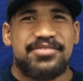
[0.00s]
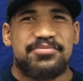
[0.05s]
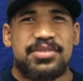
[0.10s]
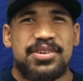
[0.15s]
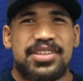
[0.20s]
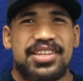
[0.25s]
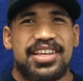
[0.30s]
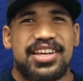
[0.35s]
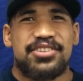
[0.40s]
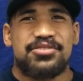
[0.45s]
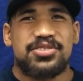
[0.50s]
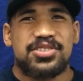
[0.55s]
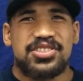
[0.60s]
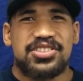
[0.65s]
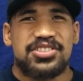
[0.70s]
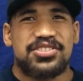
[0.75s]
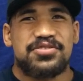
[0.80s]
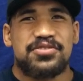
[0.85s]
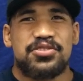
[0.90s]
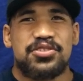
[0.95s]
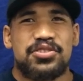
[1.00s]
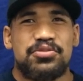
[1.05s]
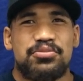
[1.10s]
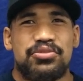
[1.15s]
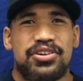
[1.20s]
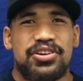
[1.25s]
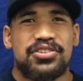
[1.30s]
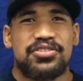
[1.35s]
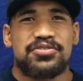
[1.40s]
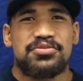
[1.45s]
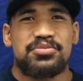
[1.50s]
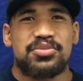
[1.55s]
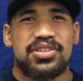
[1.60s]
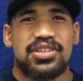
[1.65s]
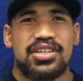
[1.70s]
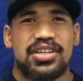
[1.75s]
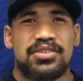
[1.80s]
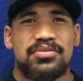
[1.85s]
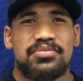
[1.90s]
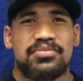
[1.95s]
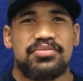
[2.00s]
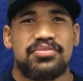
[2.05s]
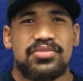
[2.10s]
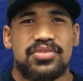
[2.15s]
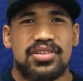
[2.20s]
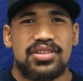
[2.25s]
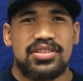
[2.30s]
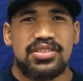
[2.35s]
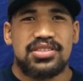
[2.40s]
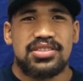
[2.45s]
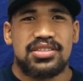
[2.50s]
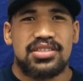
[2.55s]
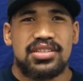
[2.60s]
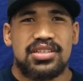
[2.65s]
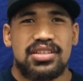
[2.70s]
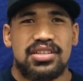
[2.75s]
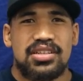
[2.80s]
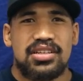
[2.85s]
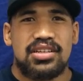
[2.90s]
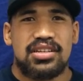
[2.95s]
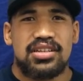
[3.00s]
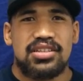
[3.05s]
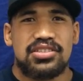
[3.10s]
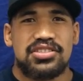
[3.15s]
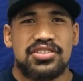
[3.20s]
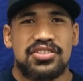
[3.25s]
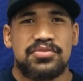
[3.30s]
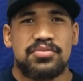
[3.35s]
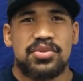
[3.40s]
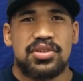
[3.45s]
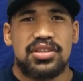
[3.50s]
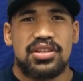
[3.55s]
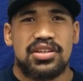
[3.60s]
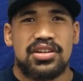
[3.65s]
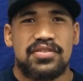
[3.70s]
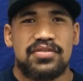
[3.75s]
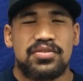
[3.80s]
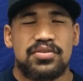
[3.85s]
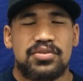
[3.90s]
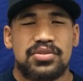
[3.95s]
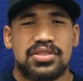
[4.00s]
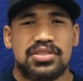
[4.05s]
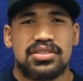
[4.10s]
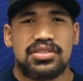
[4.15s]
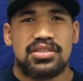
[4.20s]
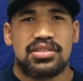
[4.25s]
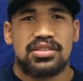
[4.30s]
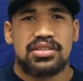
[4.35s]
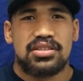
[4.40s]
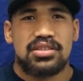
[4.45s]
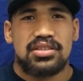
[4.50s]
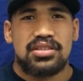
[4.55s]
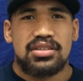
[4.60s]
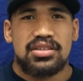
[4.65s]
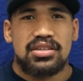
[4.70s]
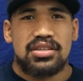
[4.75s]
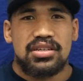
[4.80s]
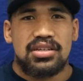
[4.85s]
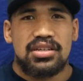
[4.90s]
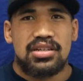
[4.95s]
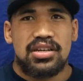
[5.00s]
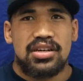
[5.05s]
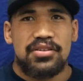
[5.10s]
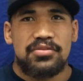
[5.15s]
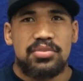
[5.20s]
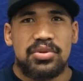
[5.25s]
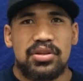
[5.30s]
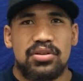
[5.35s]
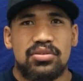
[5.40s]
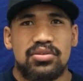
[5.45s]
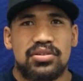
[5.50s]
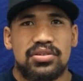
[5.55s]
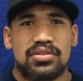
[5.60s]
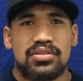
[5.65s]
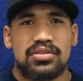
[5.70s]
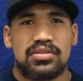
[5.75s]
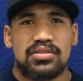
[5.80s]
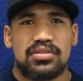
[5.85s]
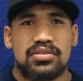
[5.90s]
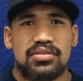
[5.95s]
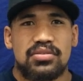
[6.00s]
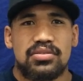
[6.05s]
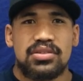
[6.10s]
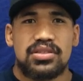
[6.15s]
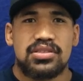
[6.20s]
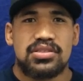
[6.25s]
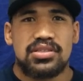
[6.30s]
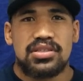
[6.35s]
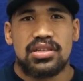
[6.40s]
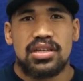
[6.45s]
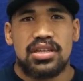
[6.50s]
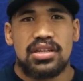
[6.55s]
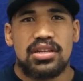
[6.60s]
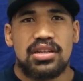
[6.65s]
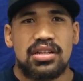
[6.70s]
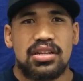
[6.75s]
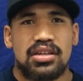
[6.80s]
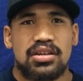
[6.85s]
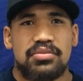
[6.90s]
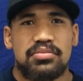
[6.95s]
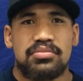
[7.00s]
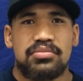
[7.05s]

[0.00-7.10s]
my dad was just real proud of me. You know, it's an achievement that I've always been looking to get, and